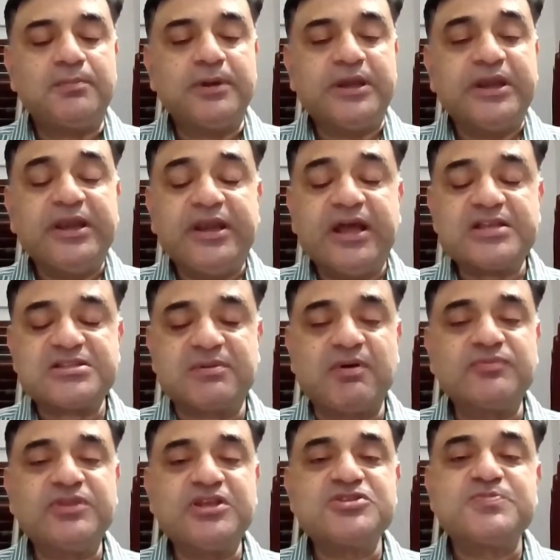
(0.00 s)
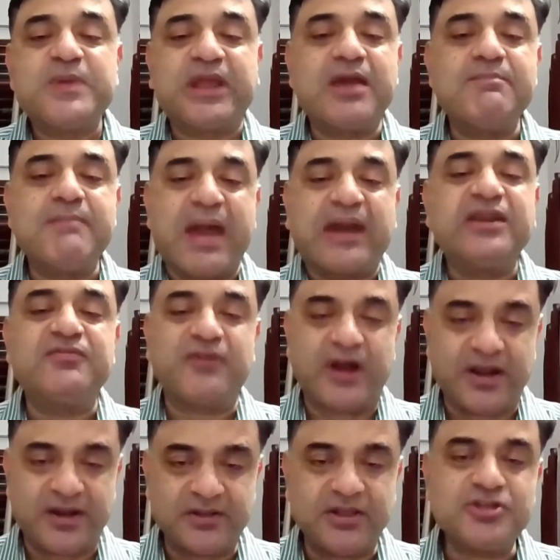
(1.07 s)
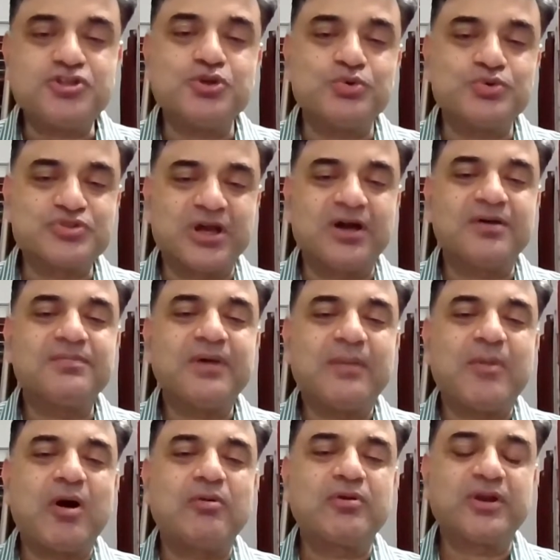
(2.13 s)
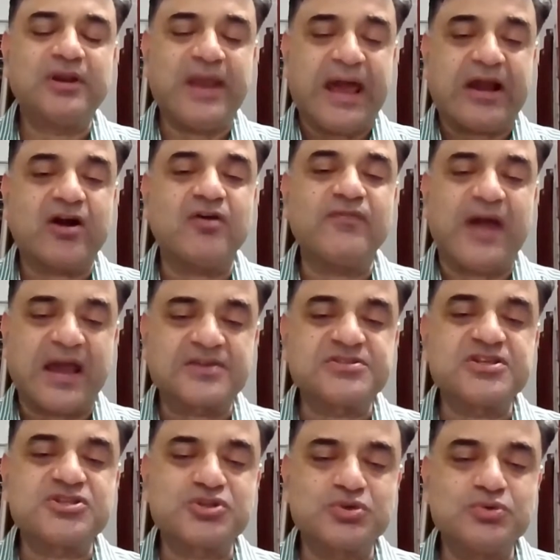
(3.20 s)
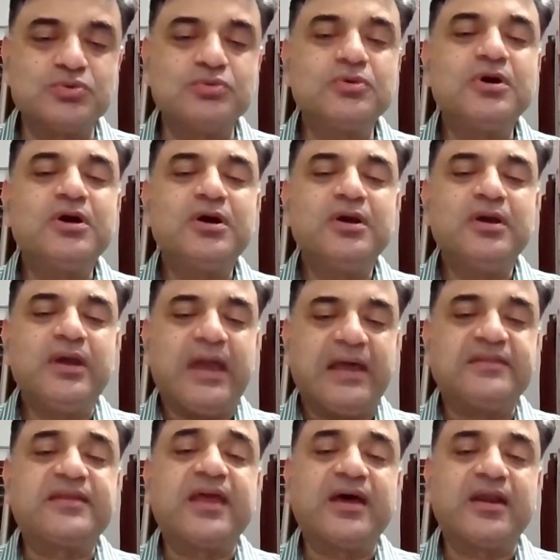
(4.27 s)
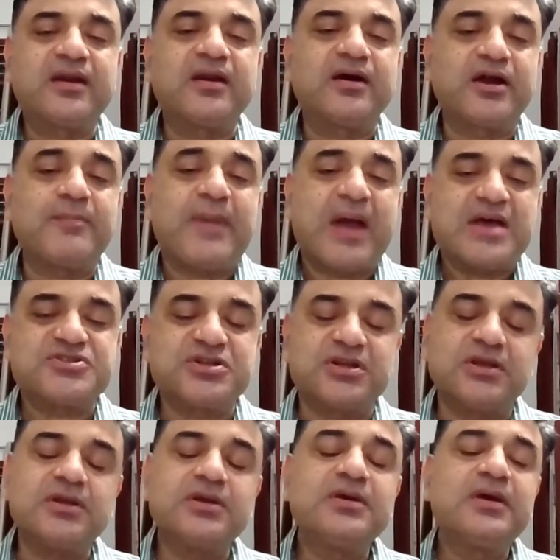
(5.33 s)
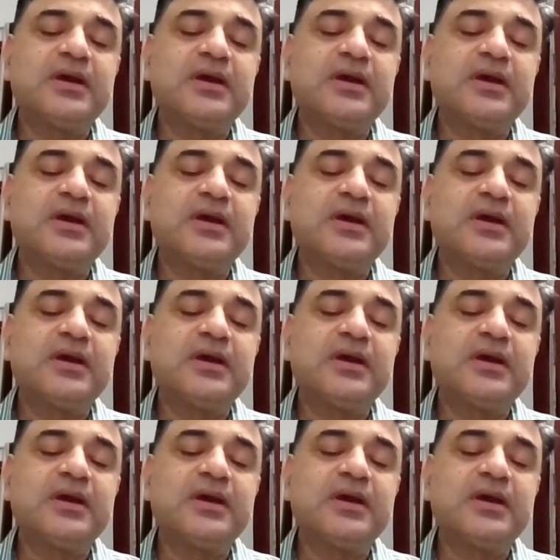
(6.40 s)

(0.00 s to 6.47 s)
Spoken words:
in India, some of these became magnified, the issues about the lack of access to healthcare capacity.